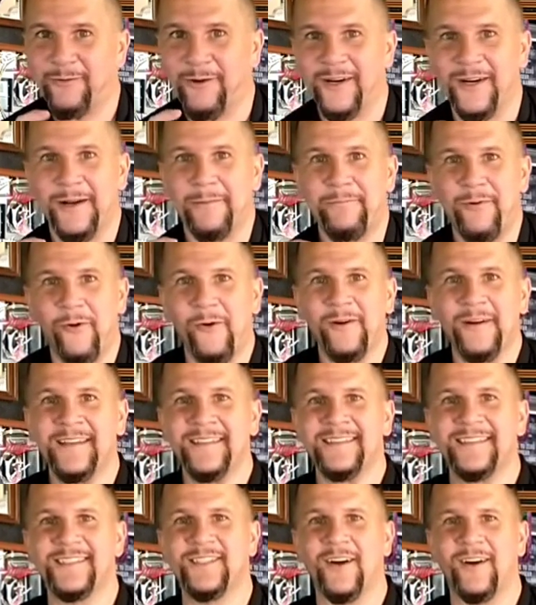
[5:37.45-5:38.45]
We're gonna pour
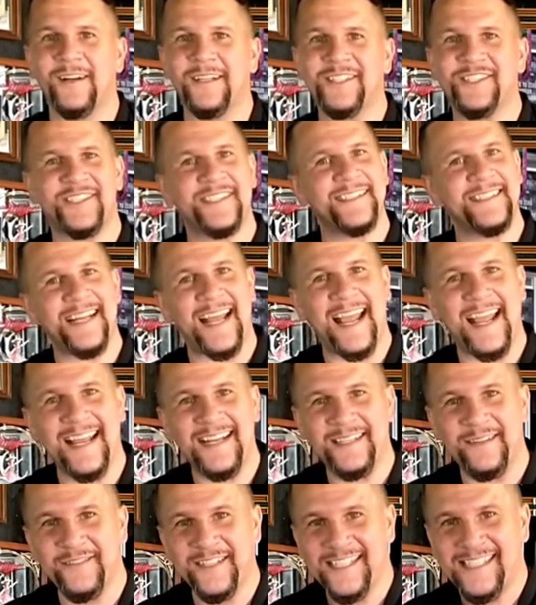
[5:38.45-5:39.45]
it, garnish it,
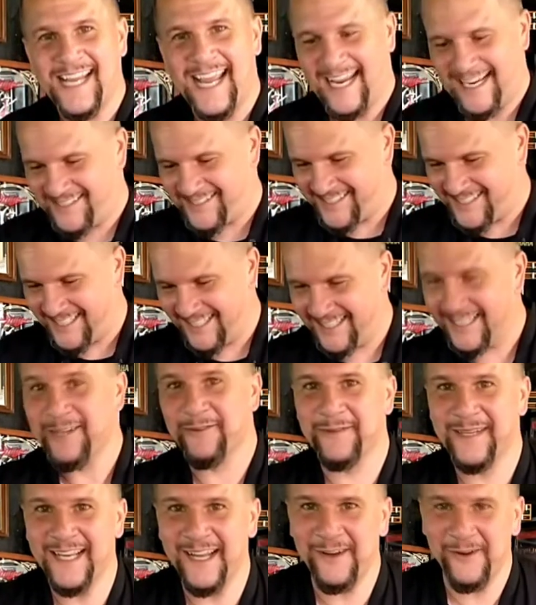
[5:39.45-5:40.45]
and give it a taste.
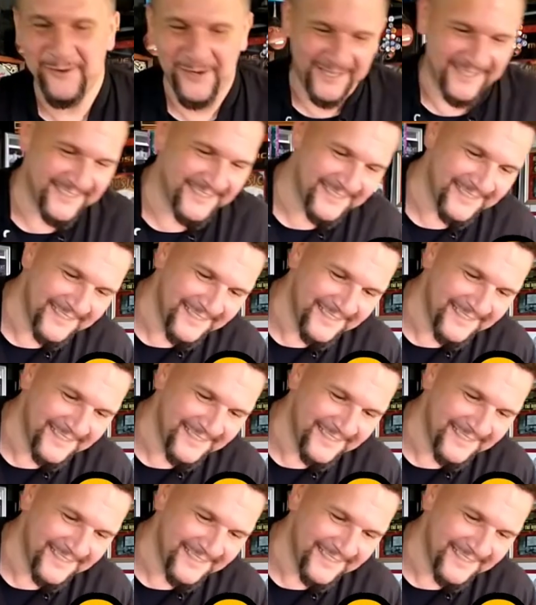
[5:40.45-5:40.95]
Here we go.